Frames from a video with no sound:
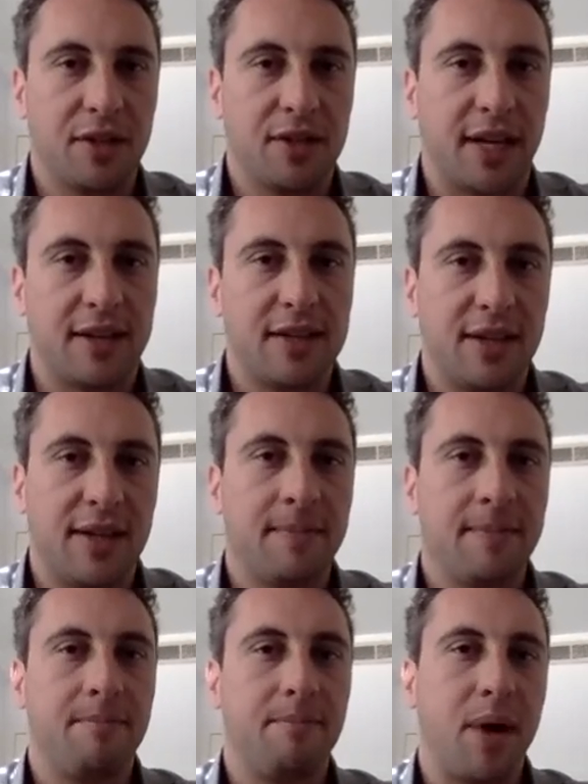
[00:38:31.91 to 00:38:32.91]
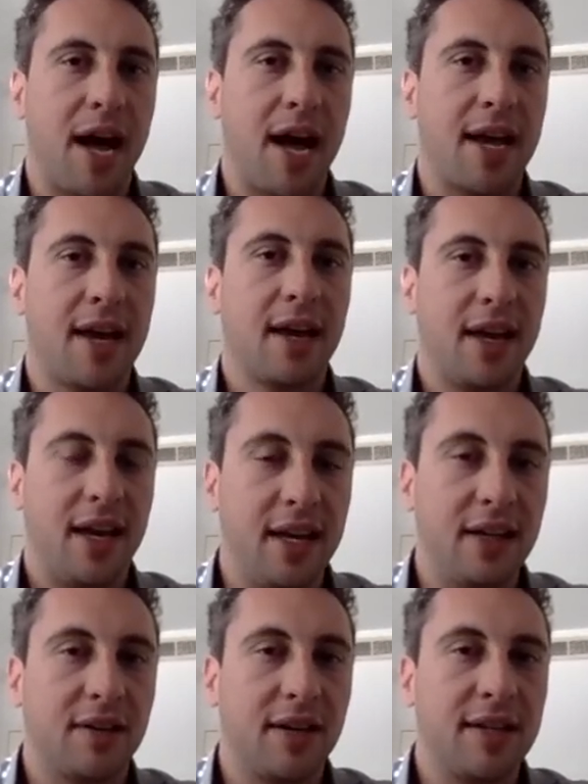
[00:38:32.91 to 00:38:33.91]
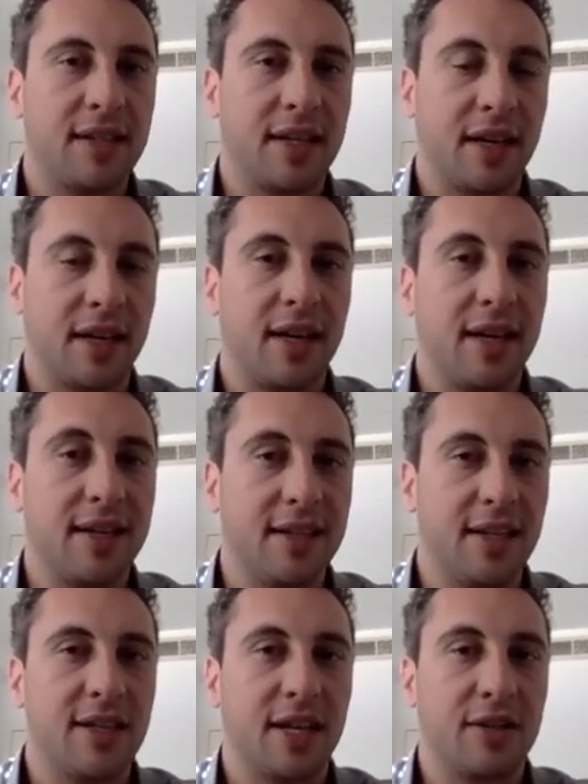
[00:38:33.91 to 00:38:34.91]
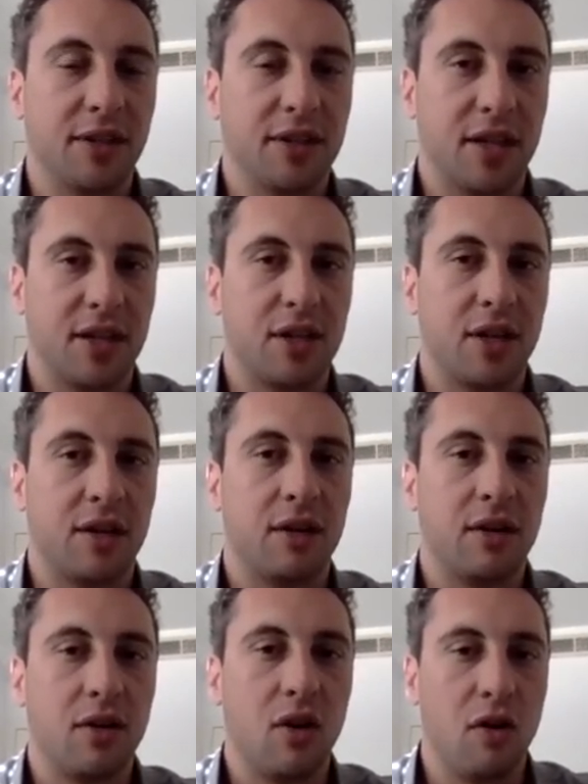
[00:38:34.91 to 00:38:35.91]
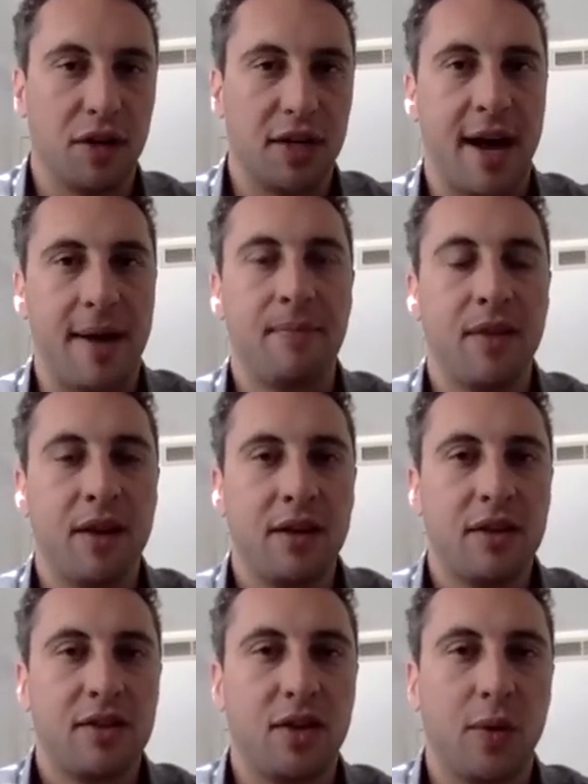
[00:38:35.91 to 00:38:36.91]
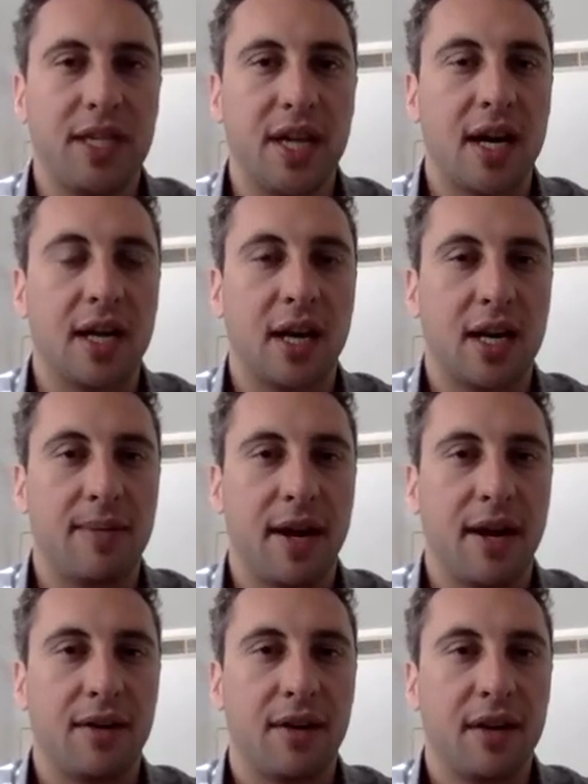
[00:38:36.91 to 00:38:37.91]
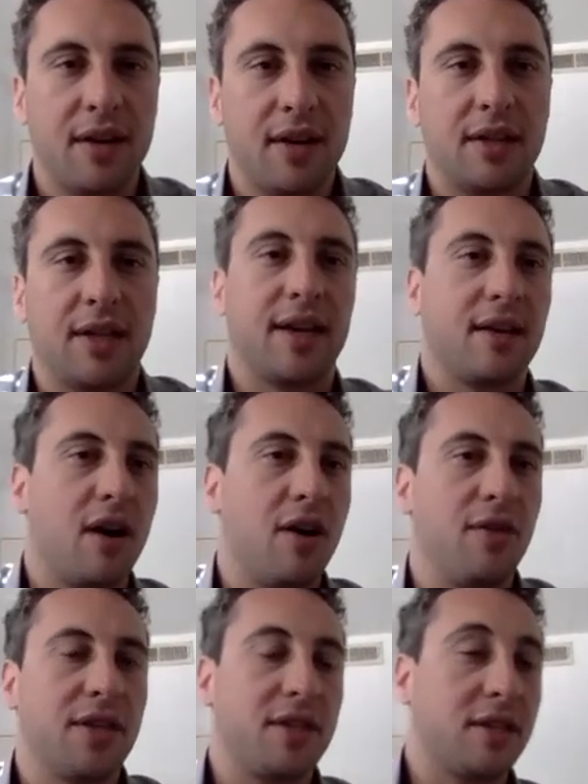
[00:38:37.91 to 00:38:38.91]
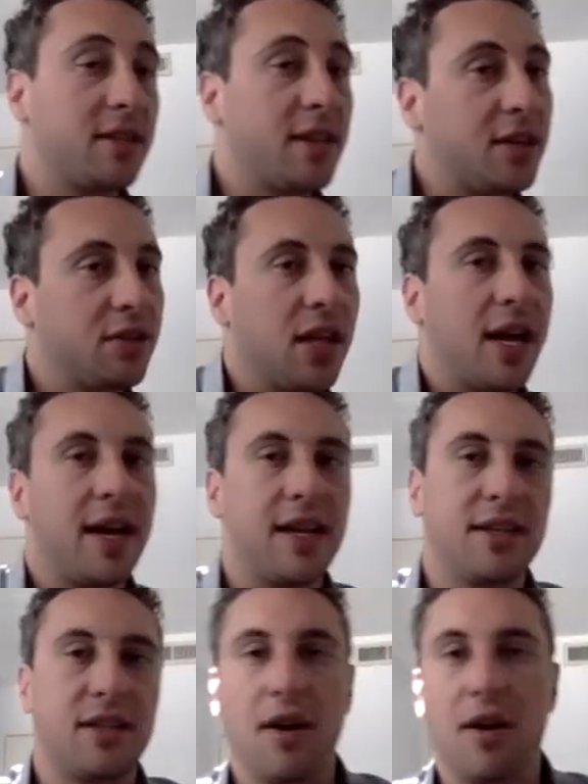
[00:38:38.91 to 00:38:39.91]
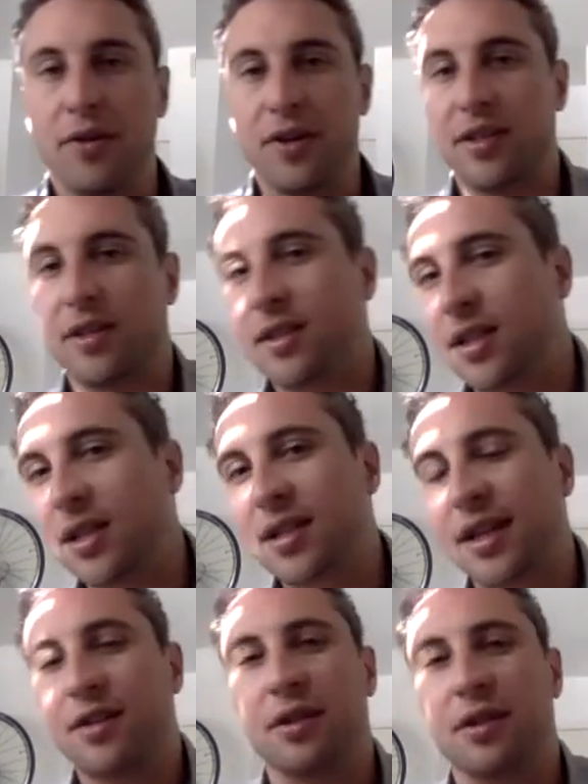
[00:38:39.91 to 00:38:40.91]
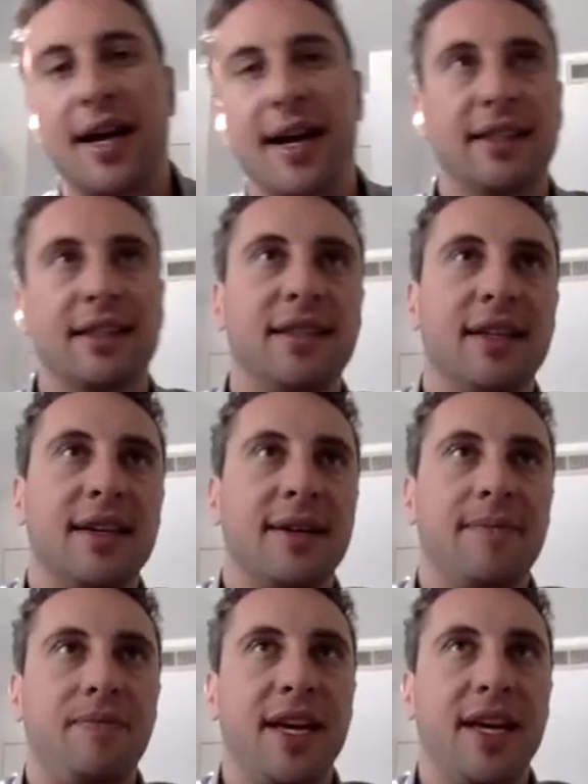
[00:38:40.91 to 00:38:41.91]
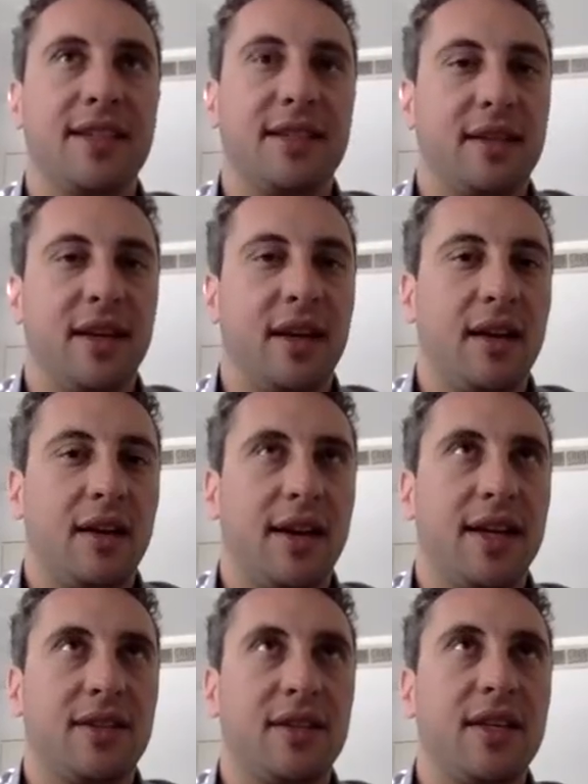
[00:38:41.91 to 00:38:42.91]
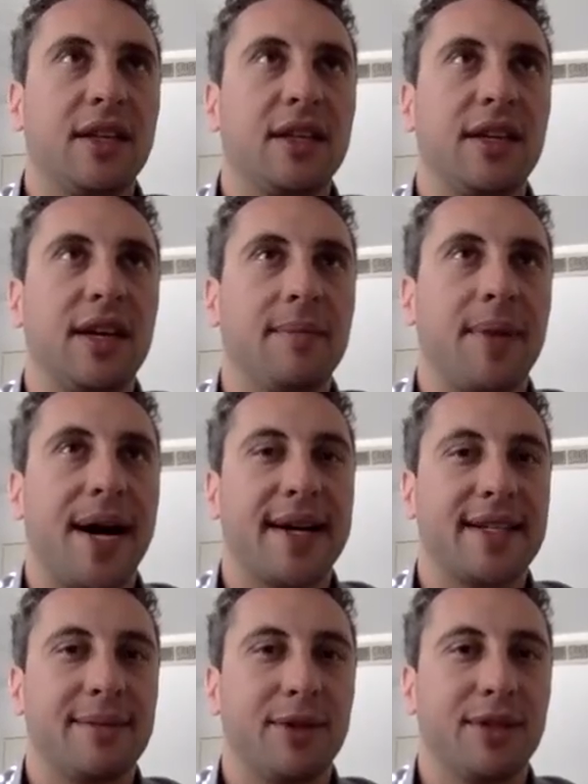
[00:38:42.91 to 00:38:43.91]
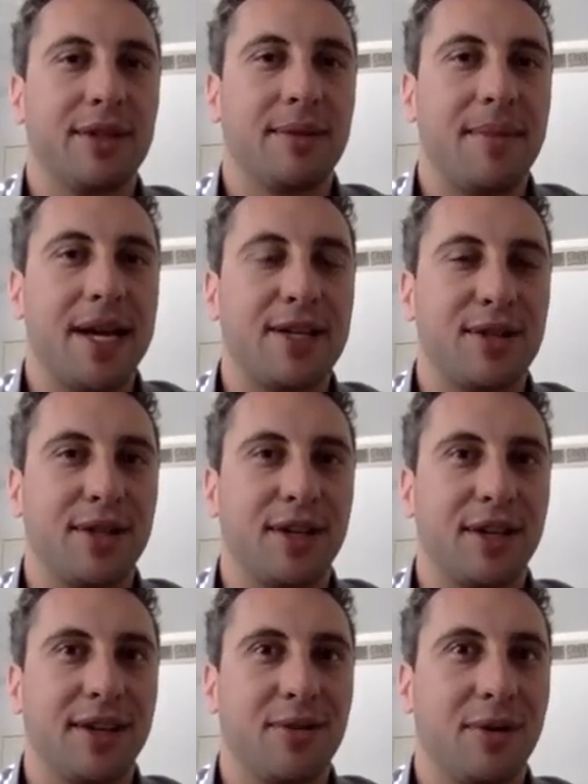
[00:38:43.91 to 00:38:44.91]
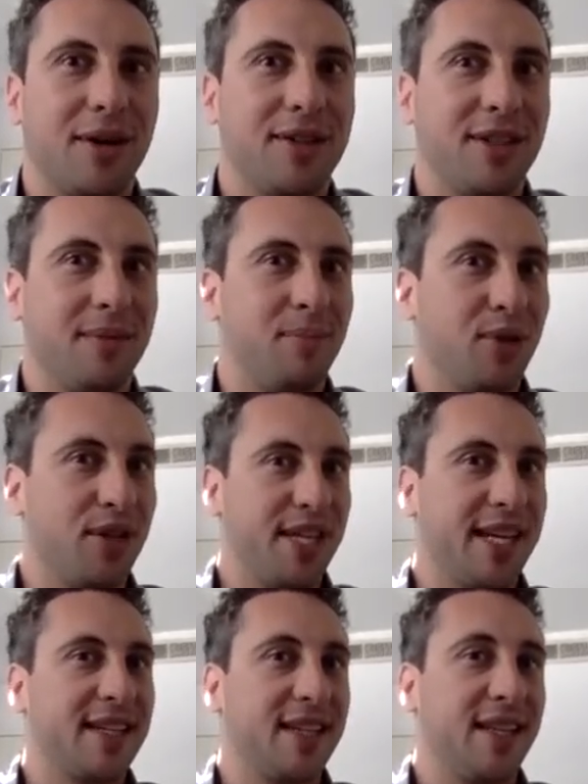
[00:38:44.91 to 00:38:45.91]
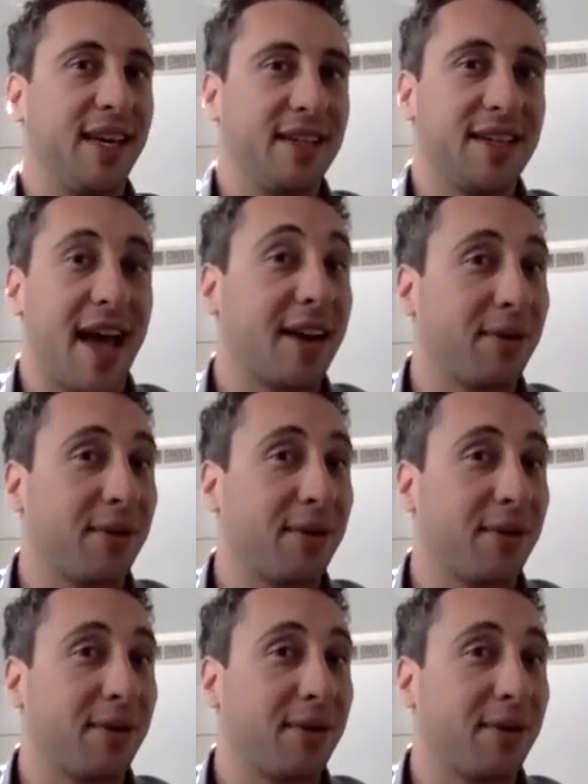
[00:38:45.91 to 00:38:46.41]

scarcity by increasing in decentralization over time. So we talk a lot about like, oh, this is centralized, oh, this is decentralized. It's it's nearly impossible to measure or to predict the exact